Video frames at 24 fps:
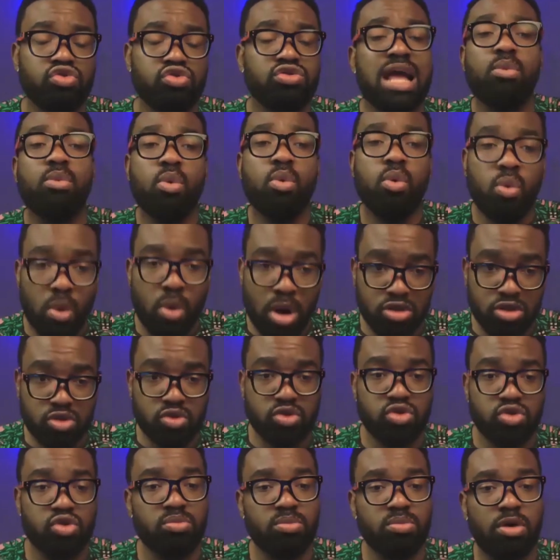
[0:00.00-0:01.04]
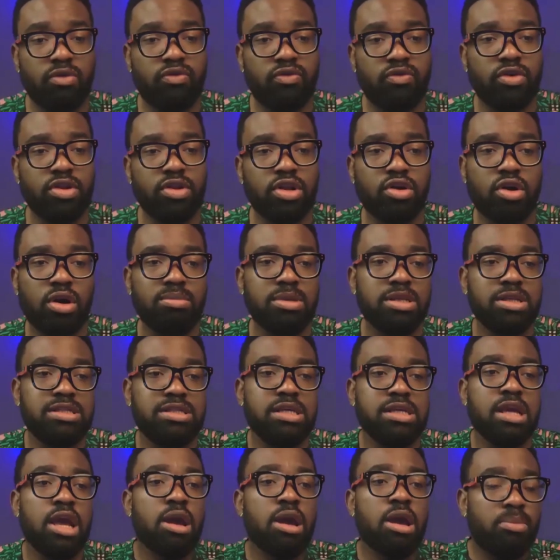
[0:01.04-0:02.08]
And we want to do more for the community.
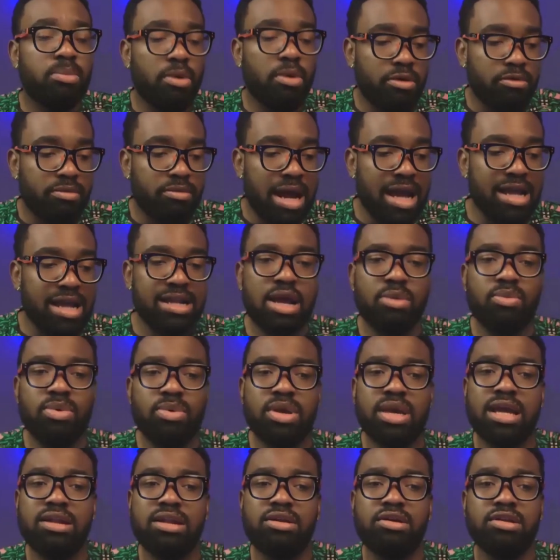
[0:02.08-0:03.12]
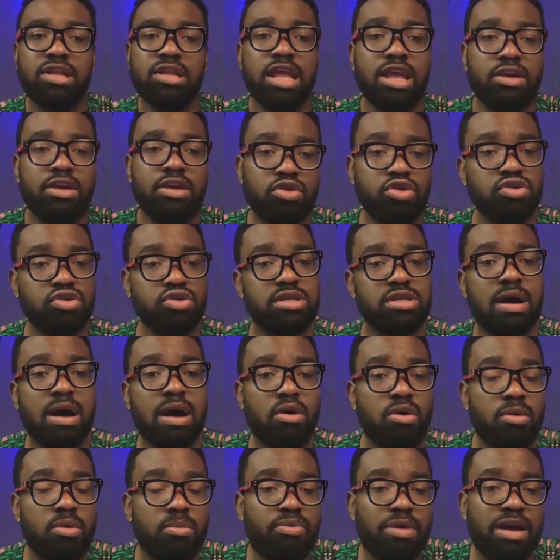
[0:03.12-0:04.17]
But right now, we cannot even use our own
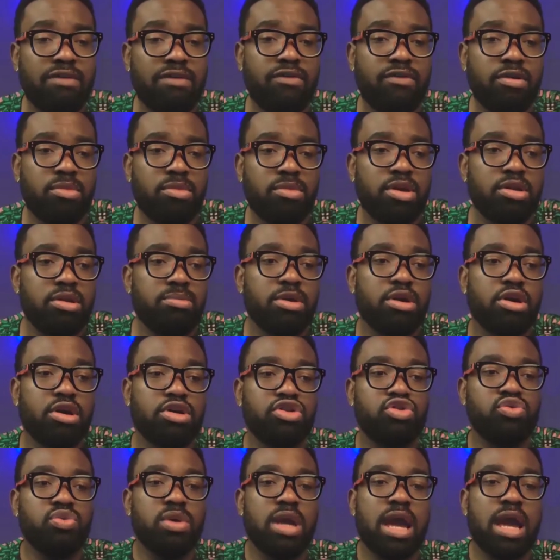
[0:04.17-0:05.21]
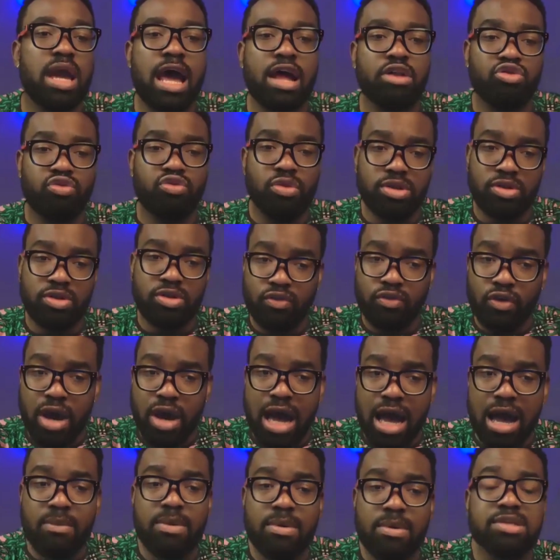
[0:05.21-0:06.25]
private money, because we are 24
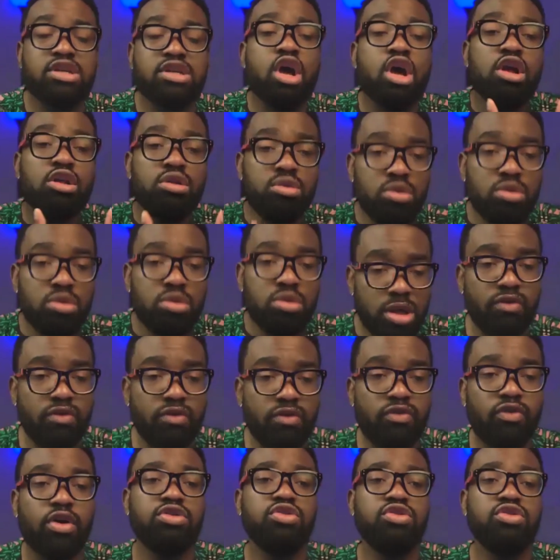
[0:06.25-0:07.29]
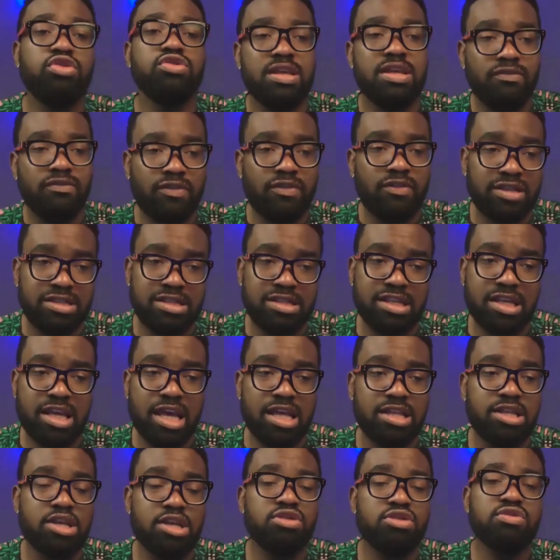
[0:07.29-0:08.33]
hours looking for news, investigating
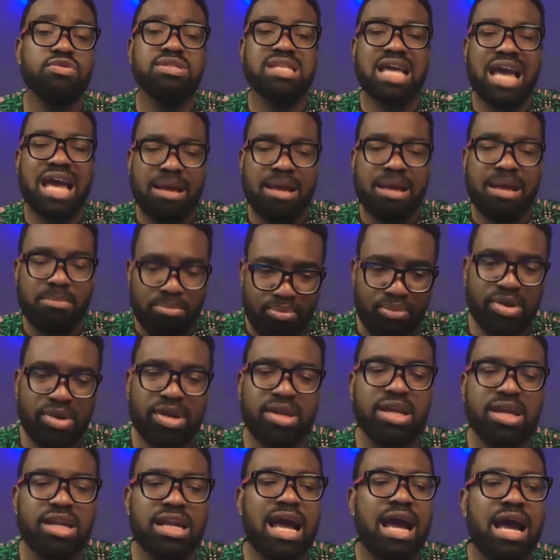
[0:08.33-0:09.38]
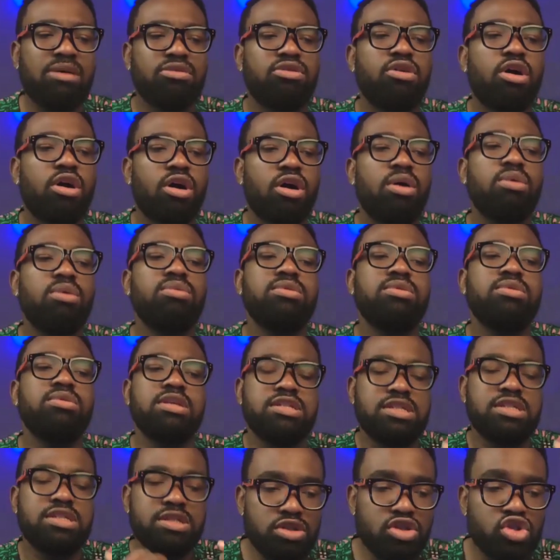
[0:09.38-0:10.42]
news, and bringing out all these
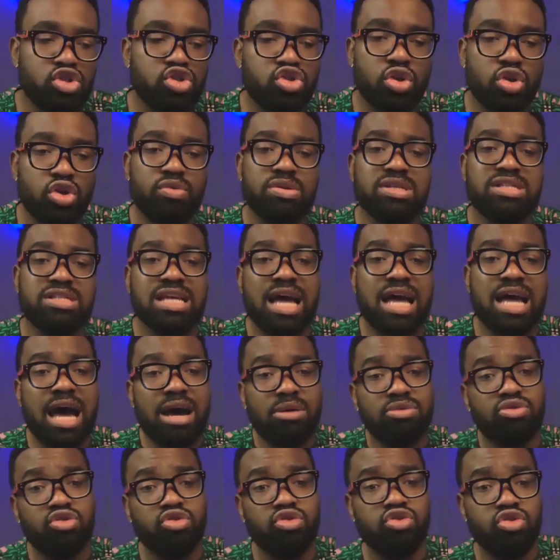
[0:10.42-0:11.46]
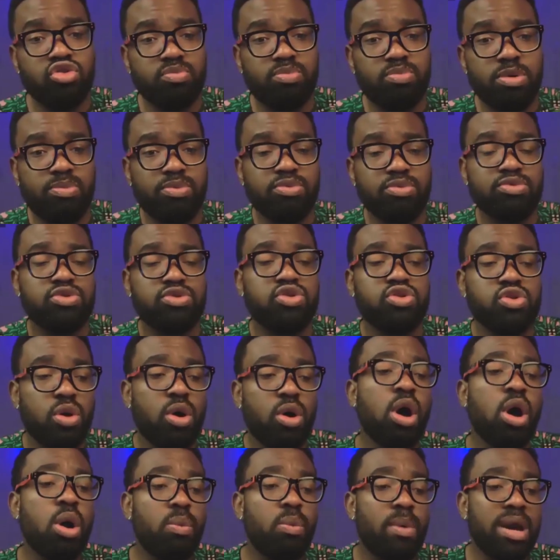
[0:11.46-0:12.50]
stories out to you people. So
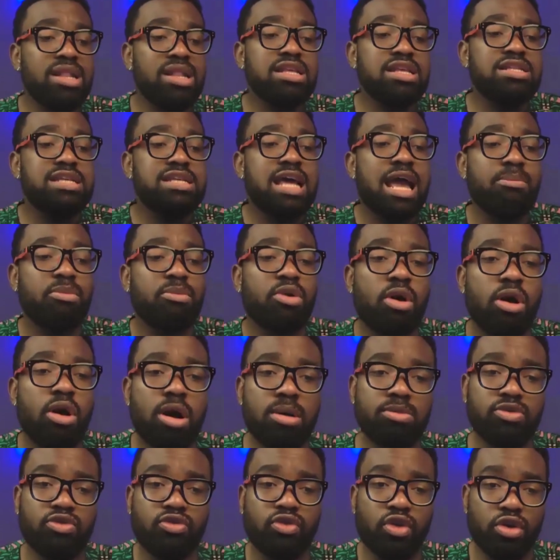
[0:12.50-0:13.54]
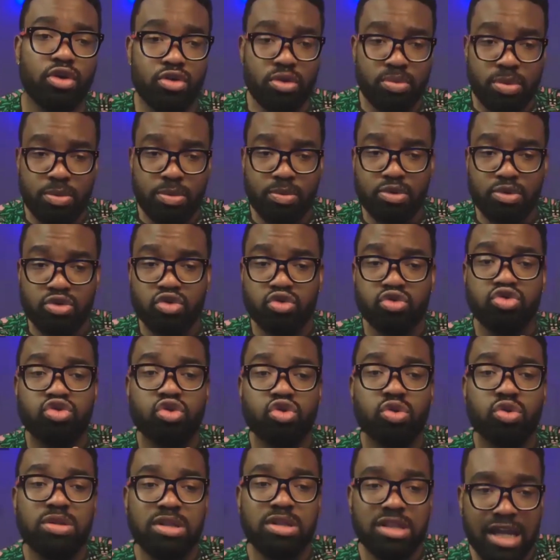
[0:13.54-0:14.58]
when the time comes for you people to
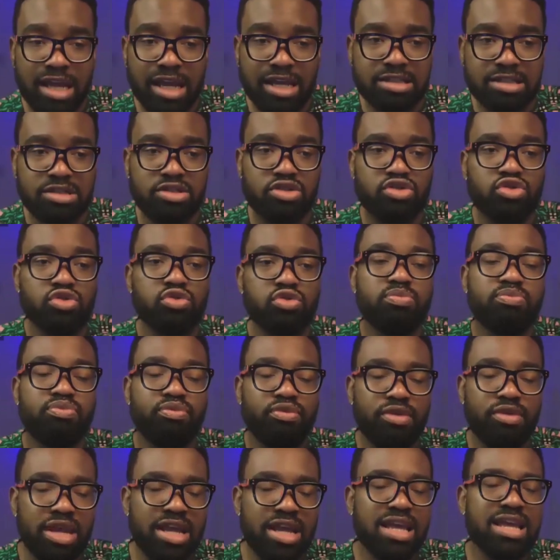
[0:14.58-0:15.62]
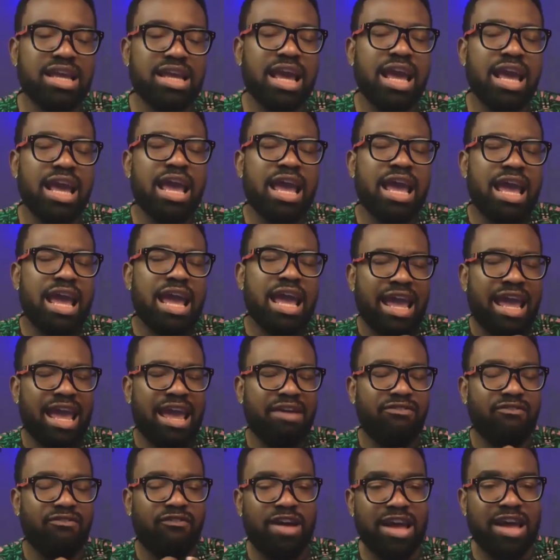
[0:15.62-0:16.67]
donate, to bring a
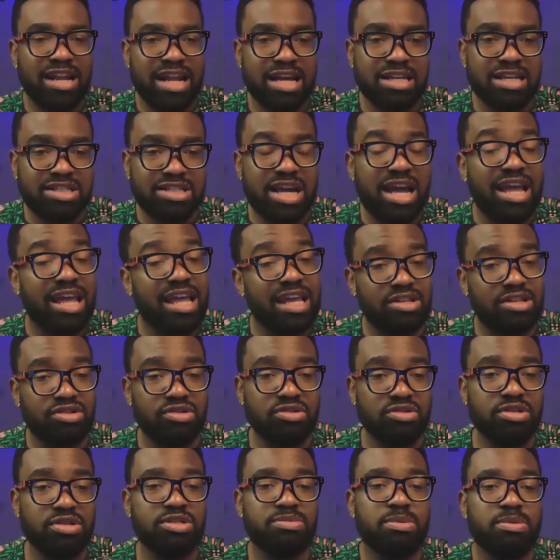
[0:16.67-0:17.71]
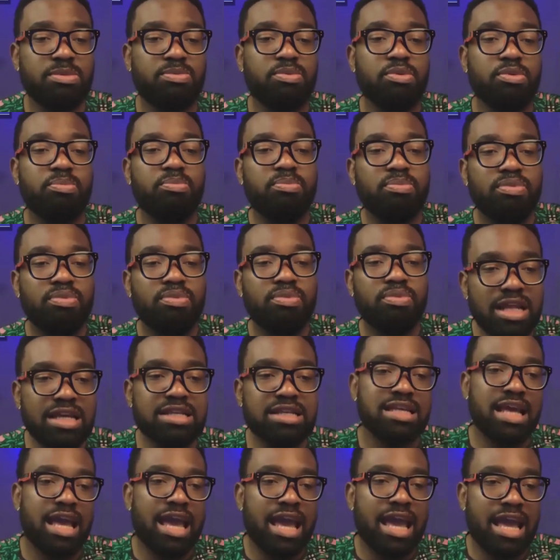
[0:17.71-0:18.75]
financial aid to these people, please,
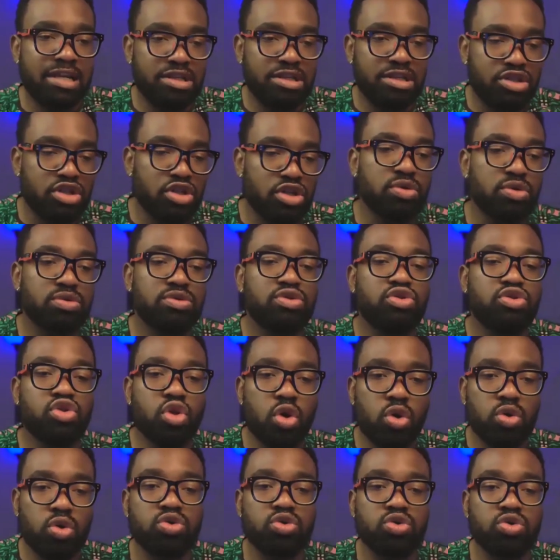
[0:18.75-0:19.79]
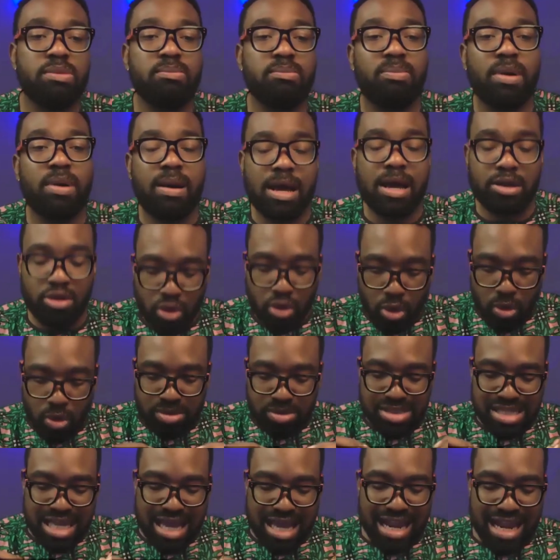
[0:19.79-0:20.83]
NGOs, those in power, those
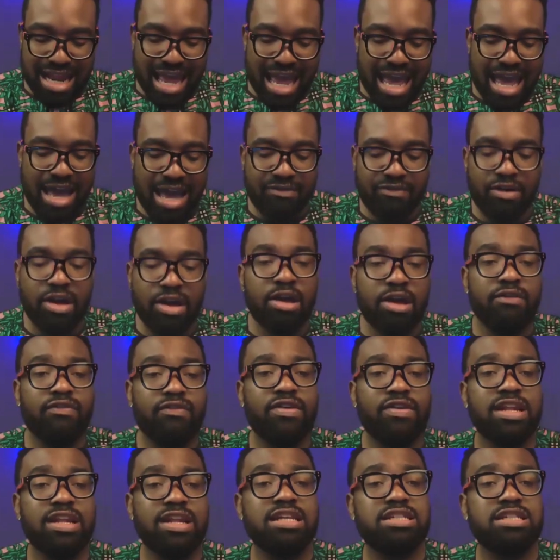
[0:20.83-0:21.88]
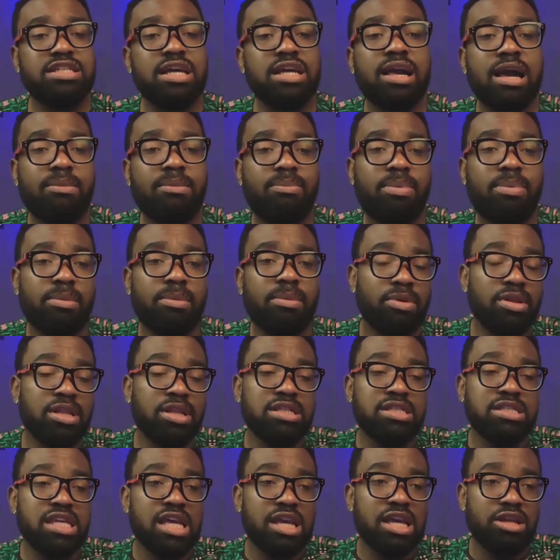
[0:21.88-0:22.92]
that have financial capability
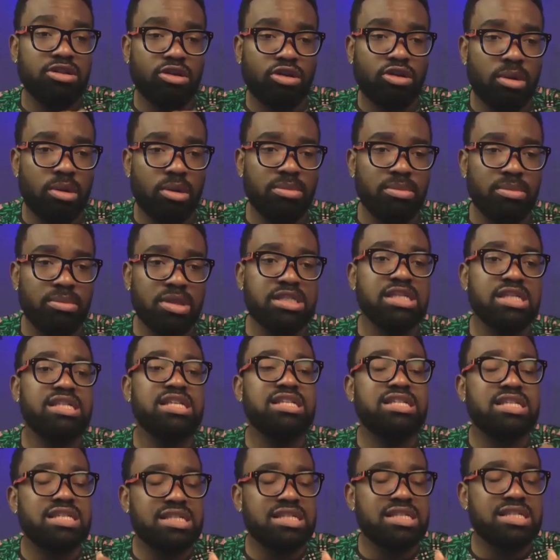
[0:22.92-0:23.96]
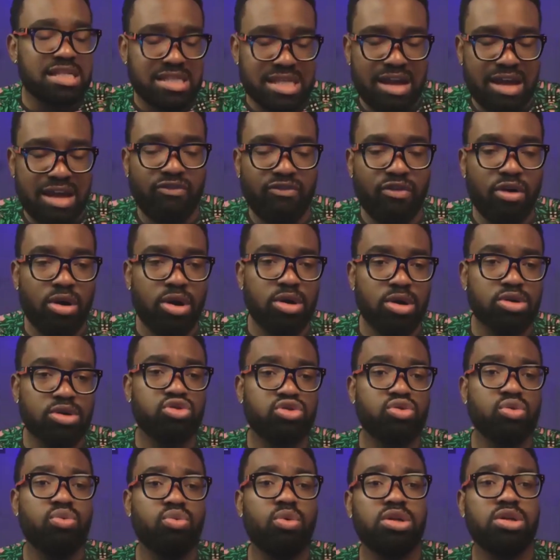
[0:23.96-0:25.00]
in the community, this is the time for us to
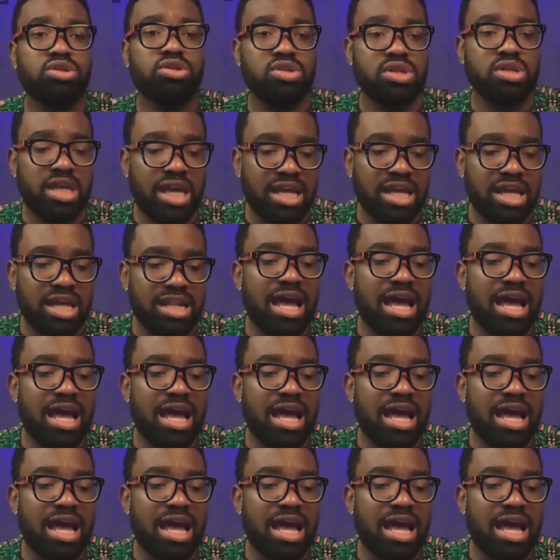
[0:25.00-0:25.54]
work together.